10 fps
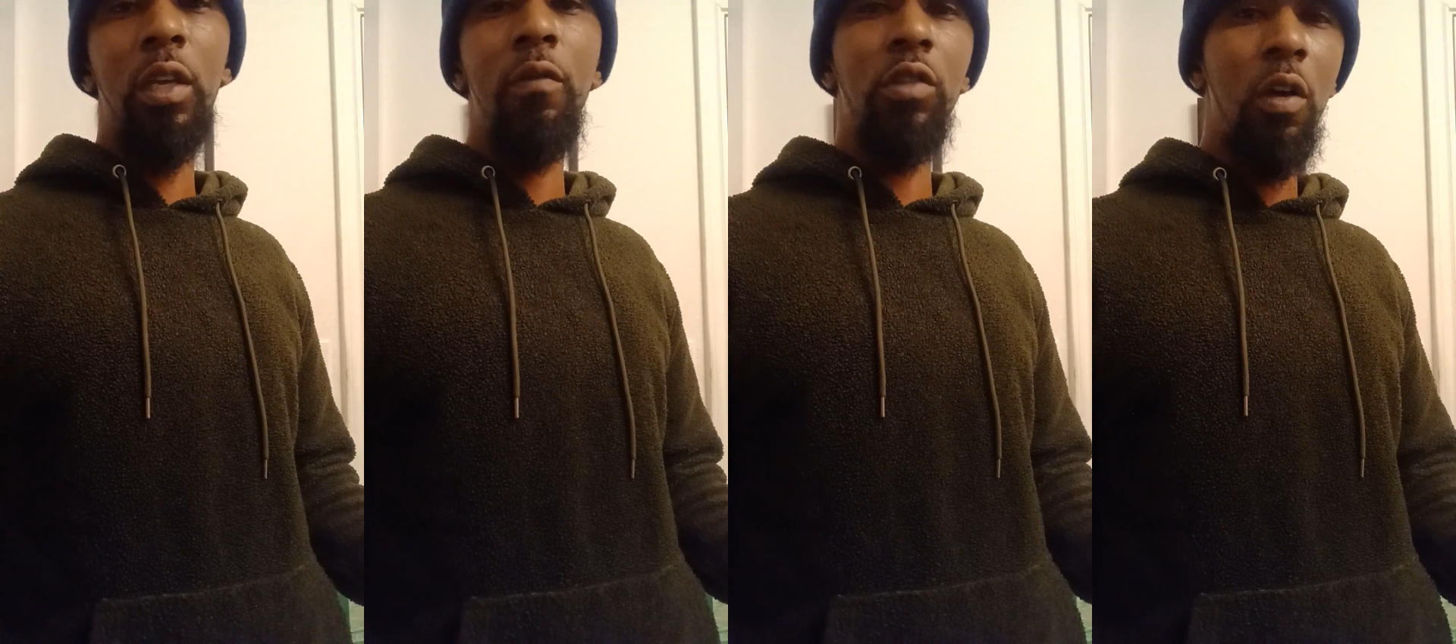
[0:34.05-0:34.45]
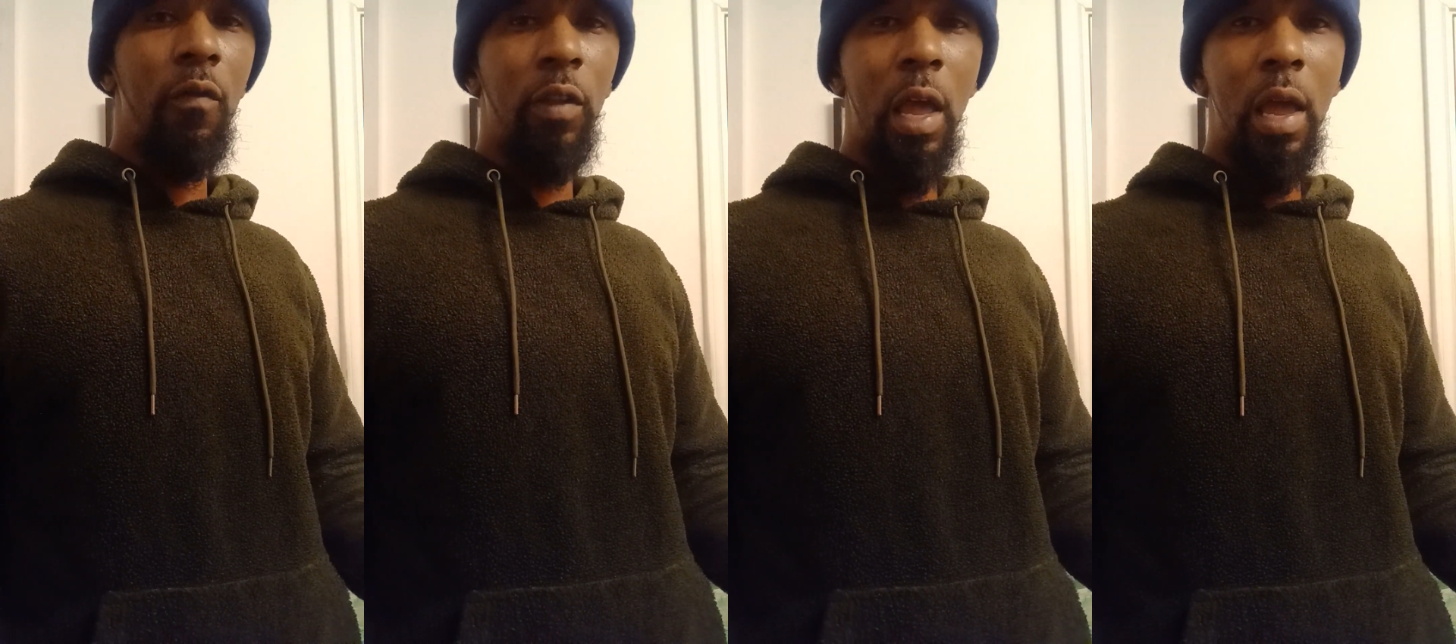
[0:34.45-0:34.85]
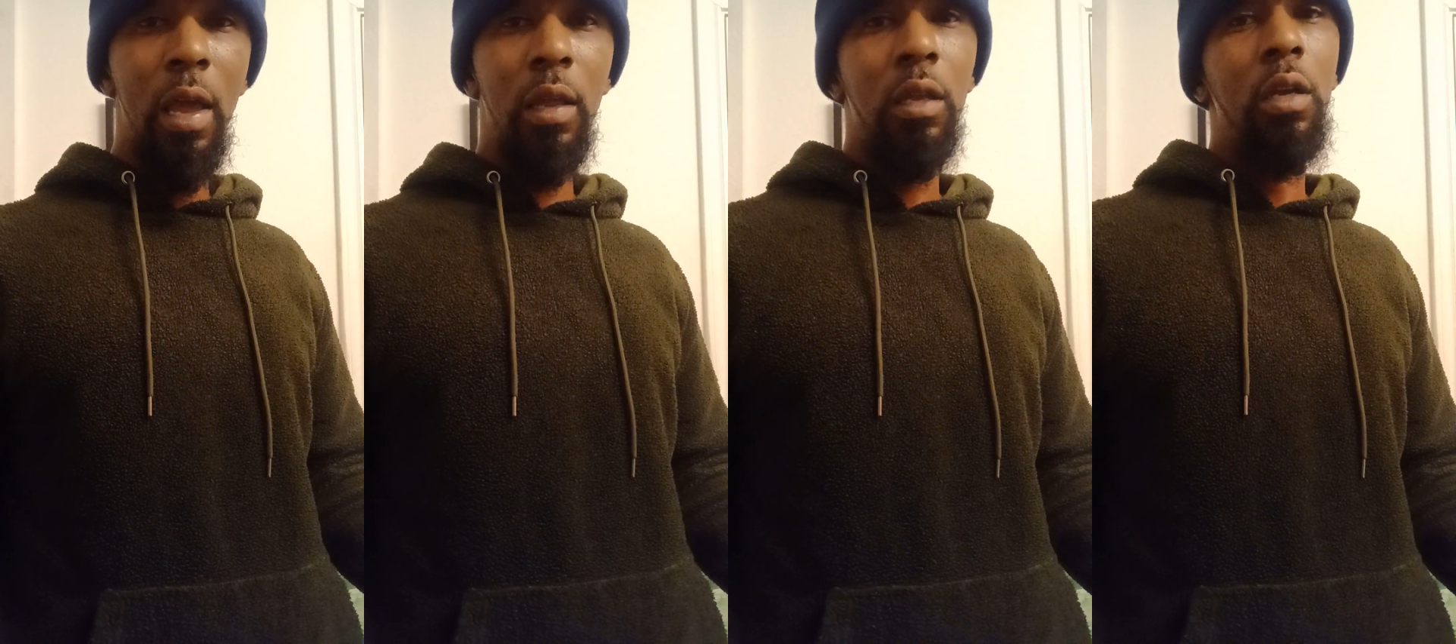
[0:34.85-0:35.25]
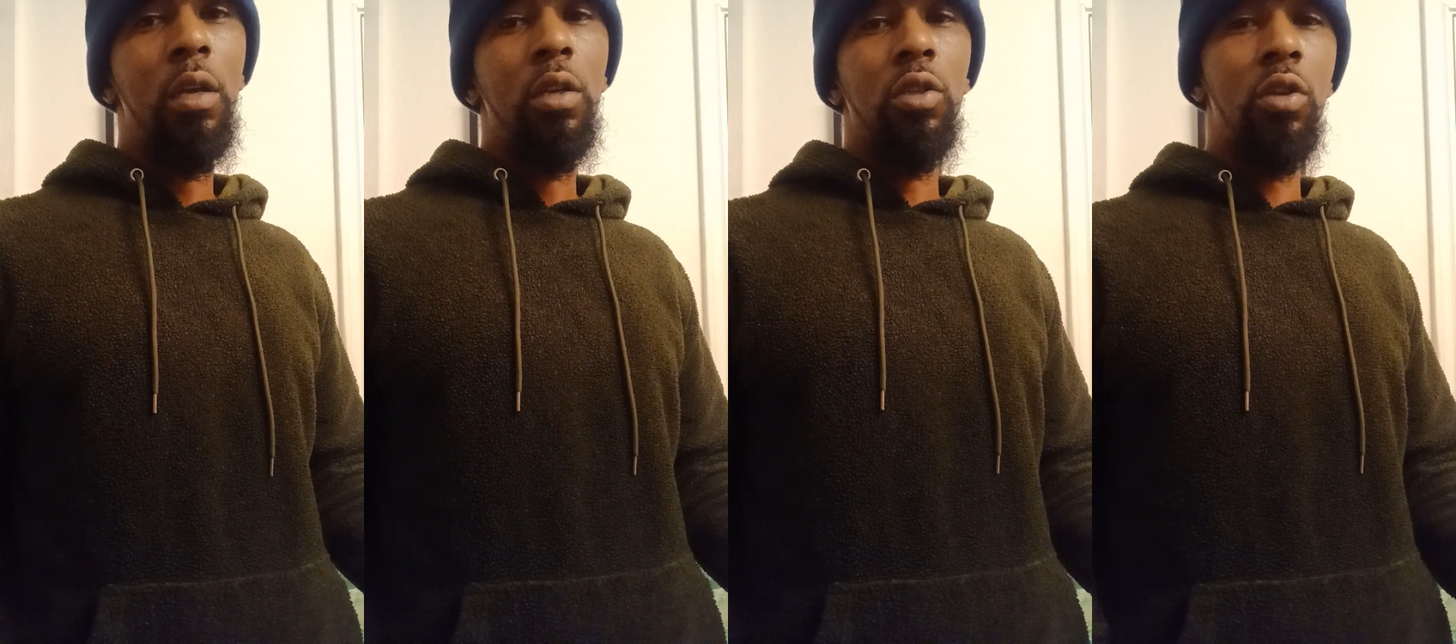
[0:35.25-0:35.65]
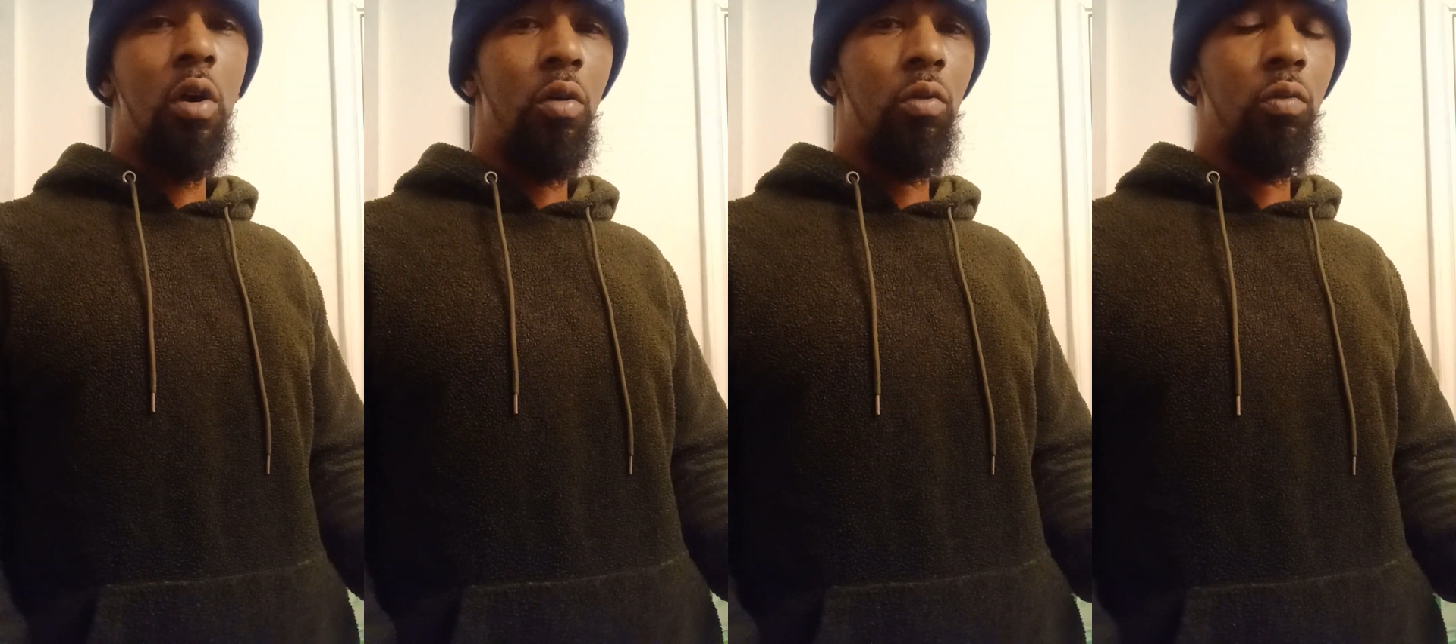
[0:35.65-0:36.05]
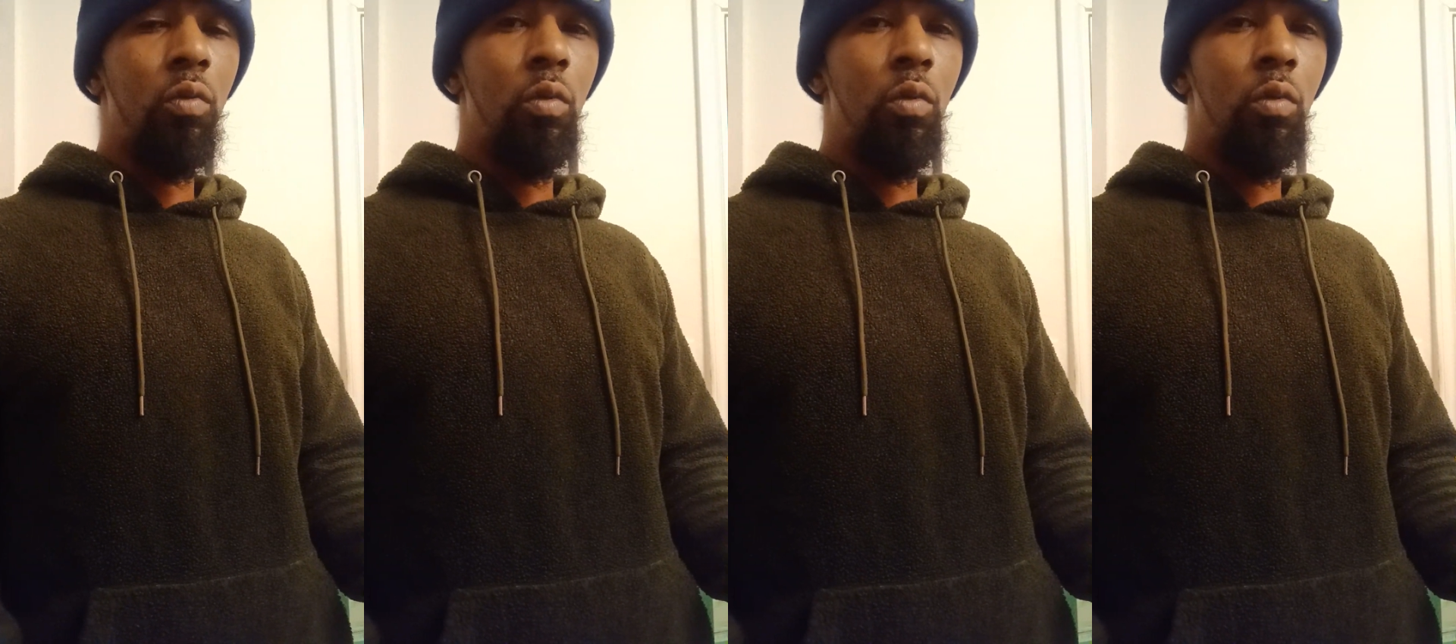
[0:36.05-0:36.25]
He was on Vlad. So